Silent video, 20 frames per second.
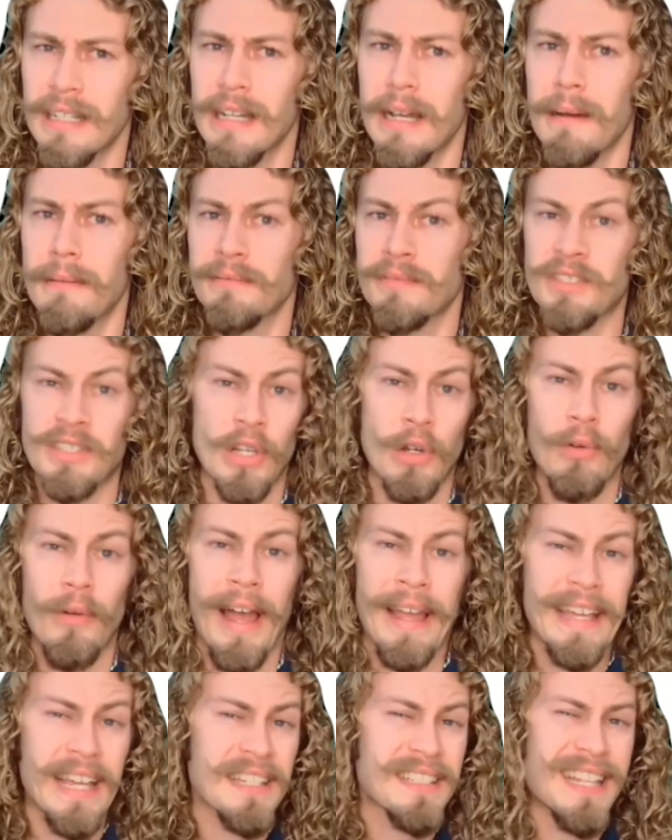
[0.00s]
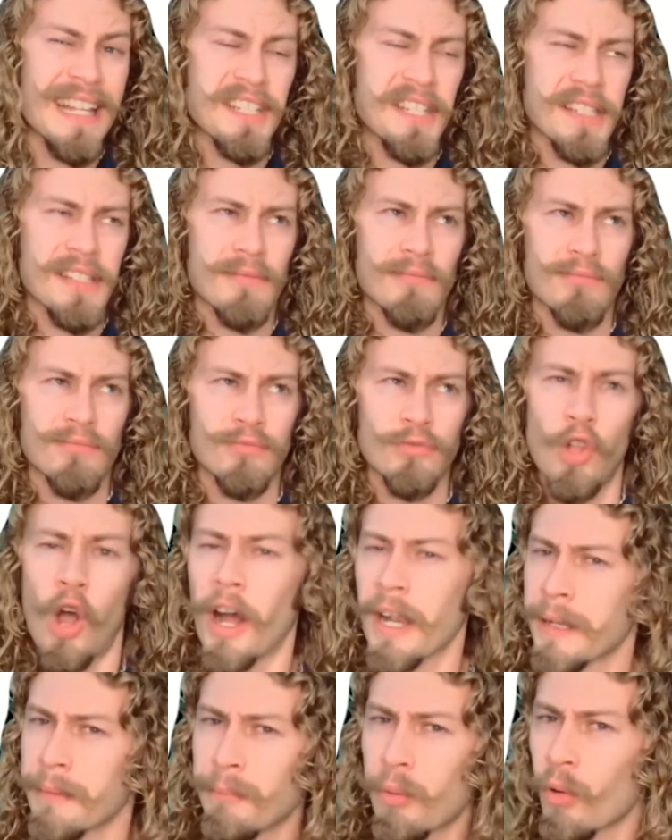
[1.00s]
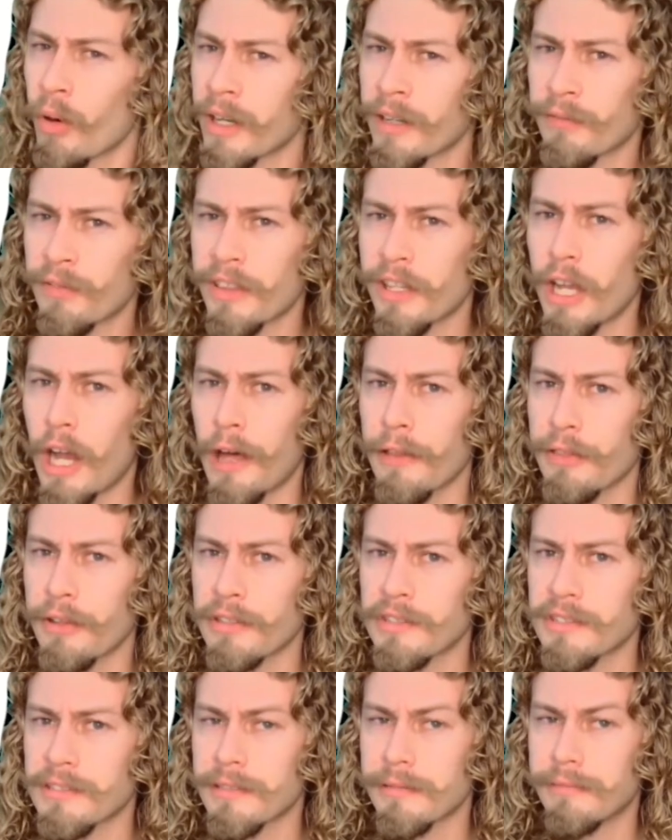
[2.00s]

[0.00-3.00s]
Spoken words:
so I guess that's not important for the authors.